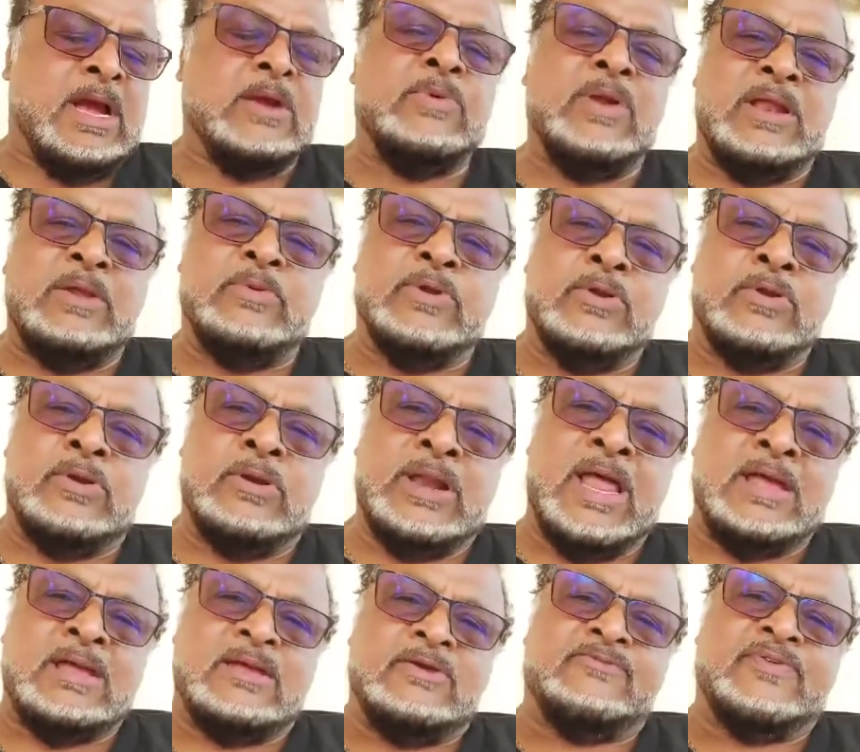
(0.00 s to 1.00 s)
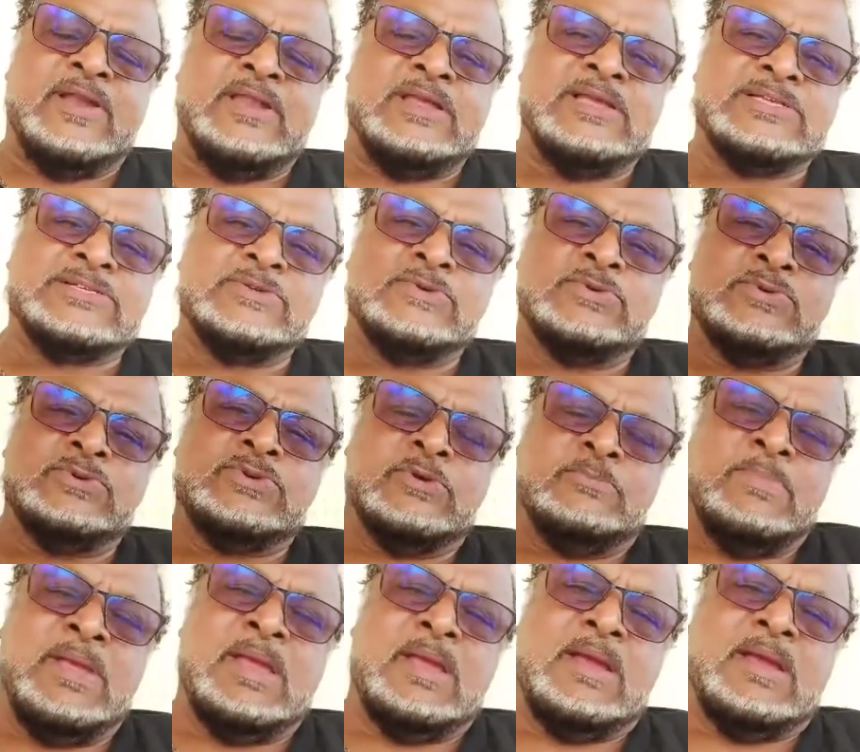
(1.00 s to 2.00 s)
I really would like Freddie
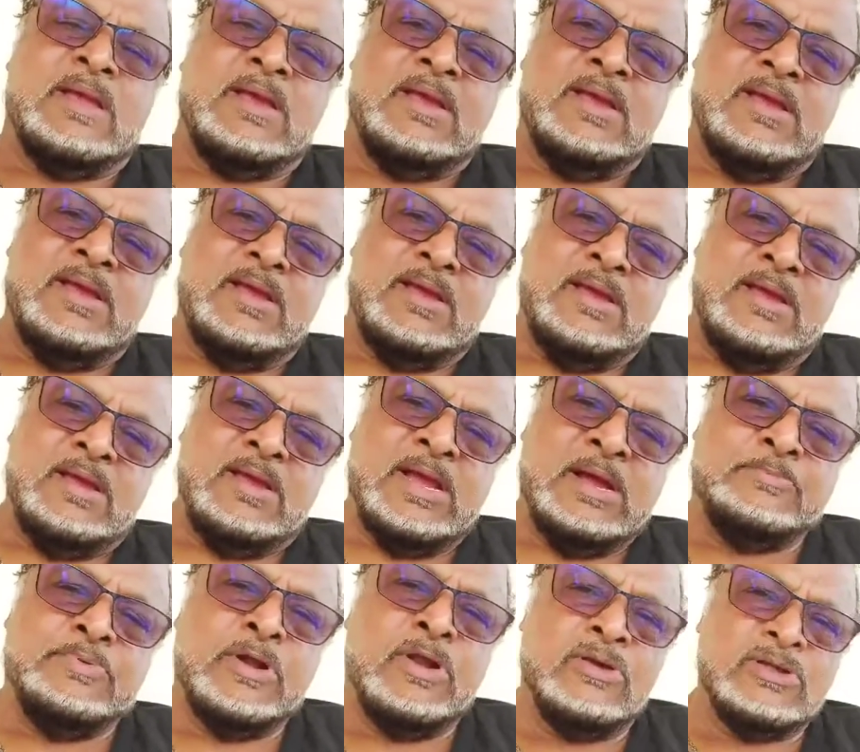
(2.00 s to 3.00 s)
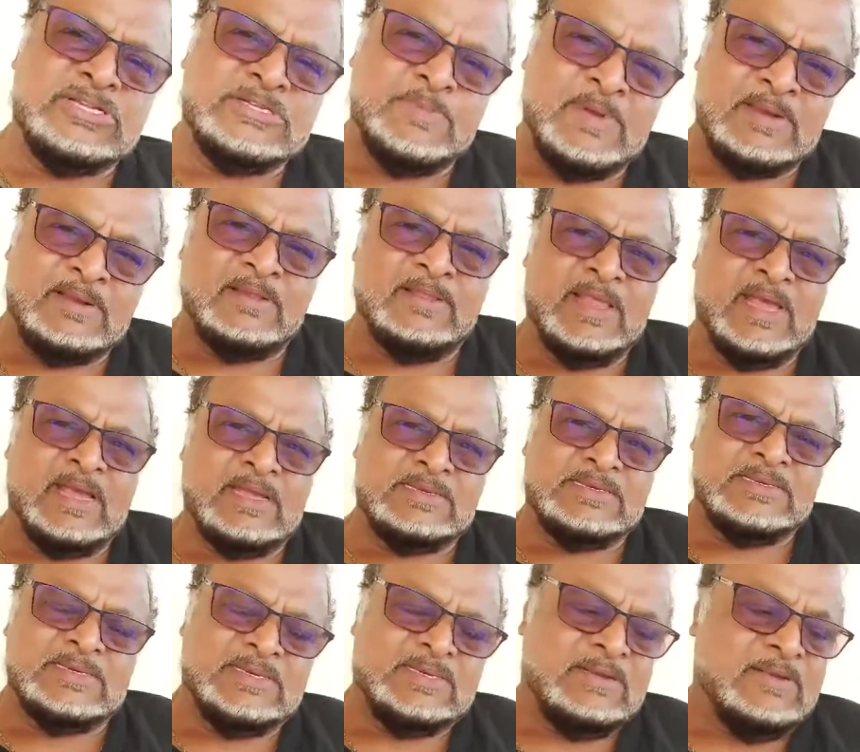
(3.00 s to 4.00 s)
Kissoon to make a pronouncement on
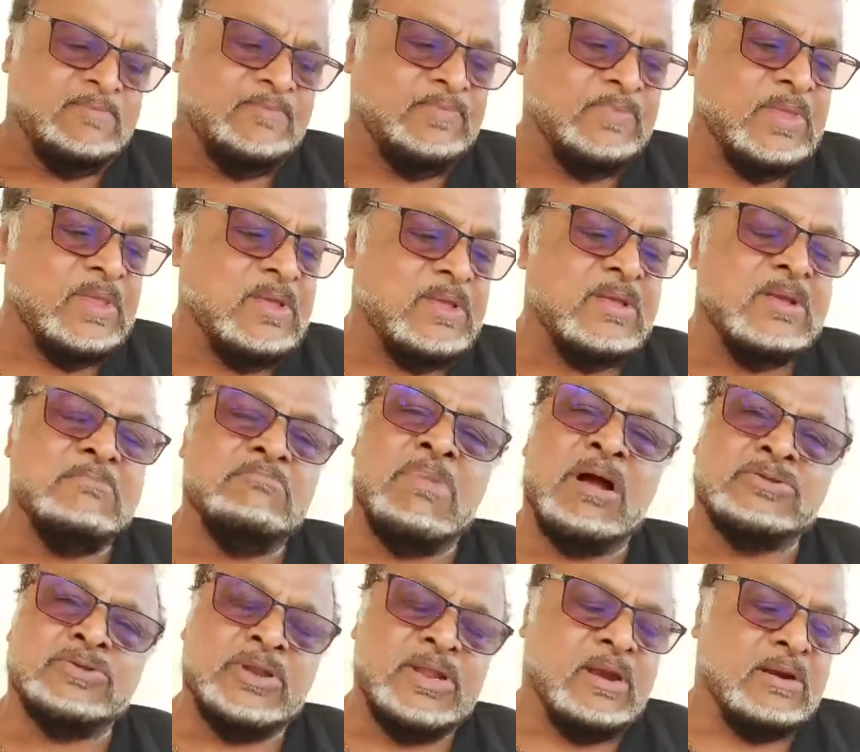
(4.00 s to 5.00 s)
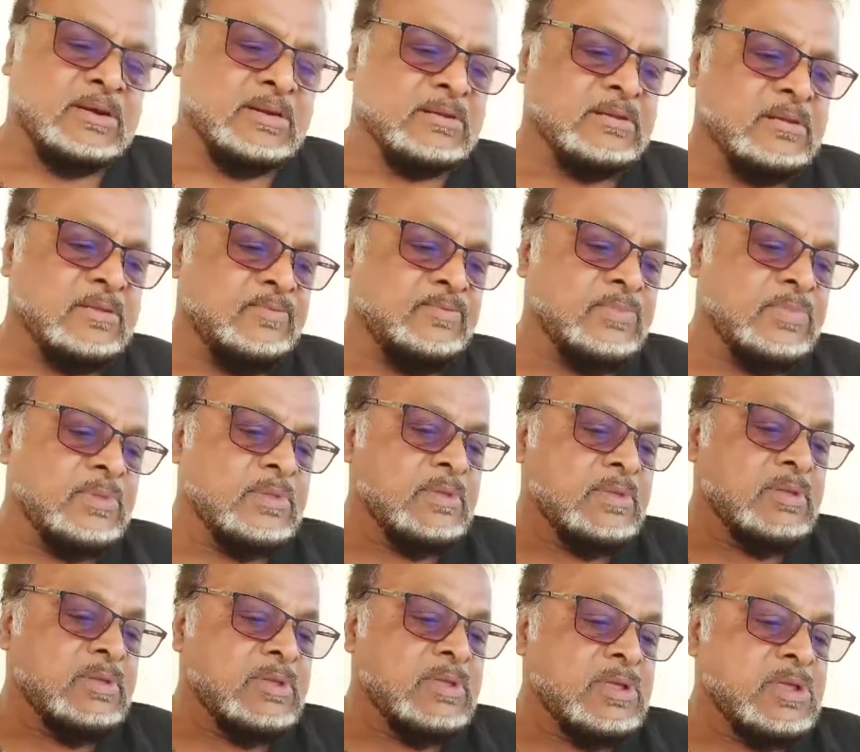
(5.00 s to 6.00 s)
that. Back to the article.
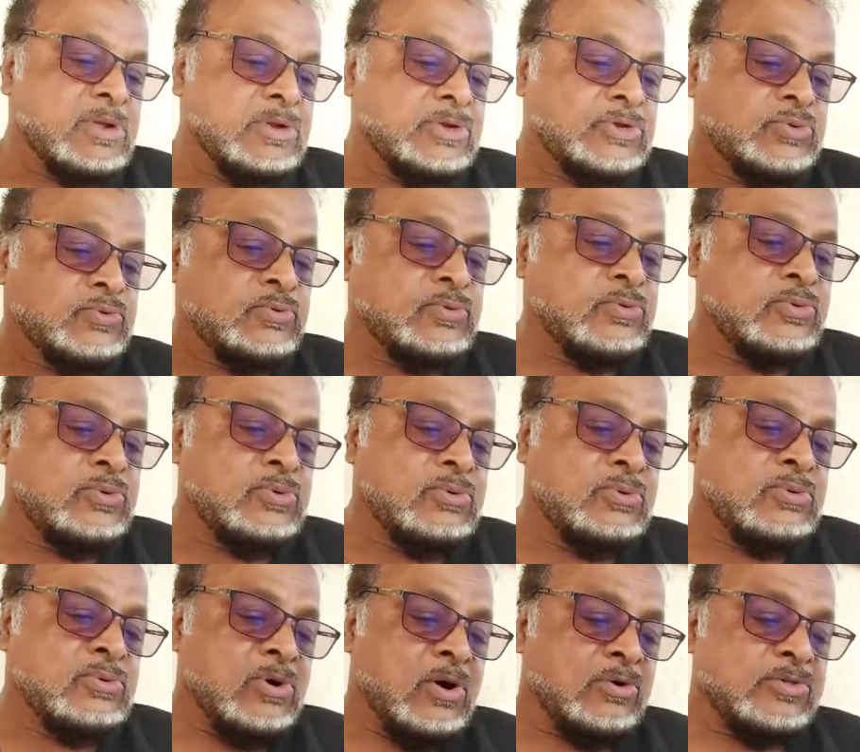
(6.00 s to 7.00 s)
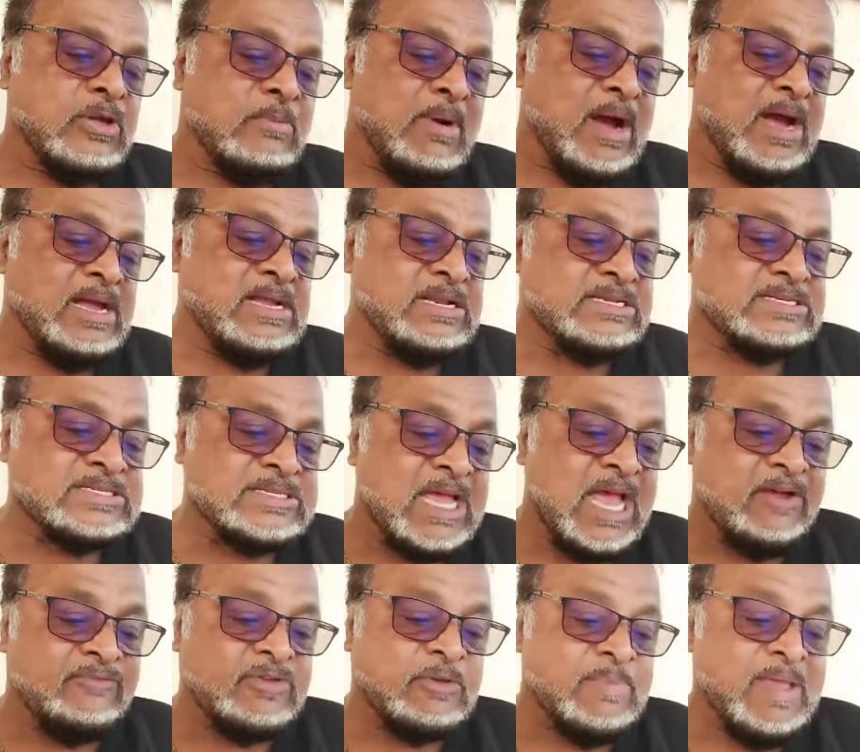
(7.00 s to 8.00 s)
Two other
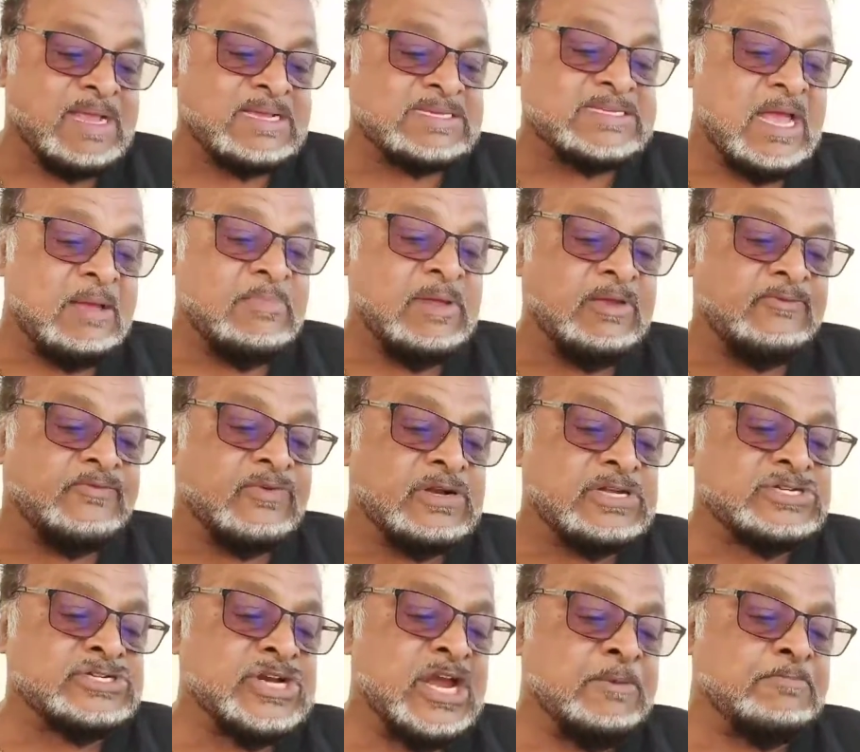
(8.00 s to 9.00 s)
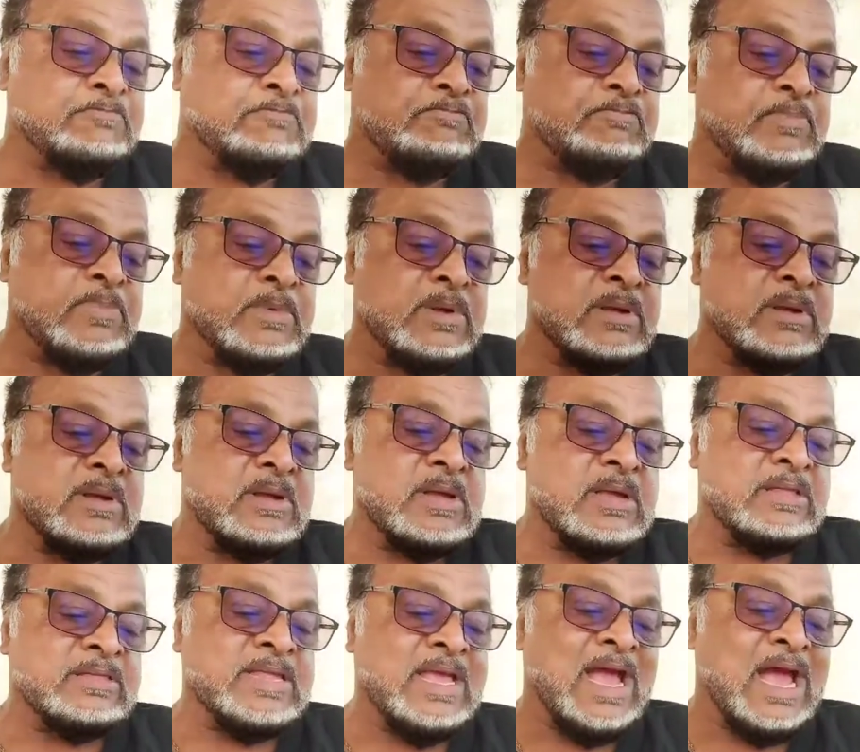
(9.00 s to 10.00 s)
mines have to be examined for the shape
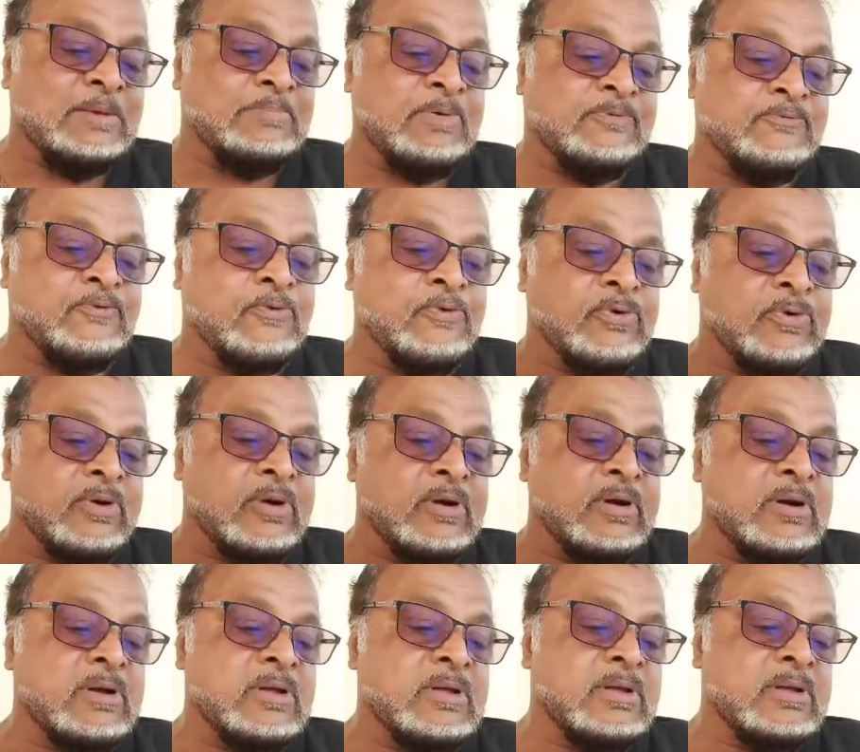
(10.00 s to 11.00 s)
they had before.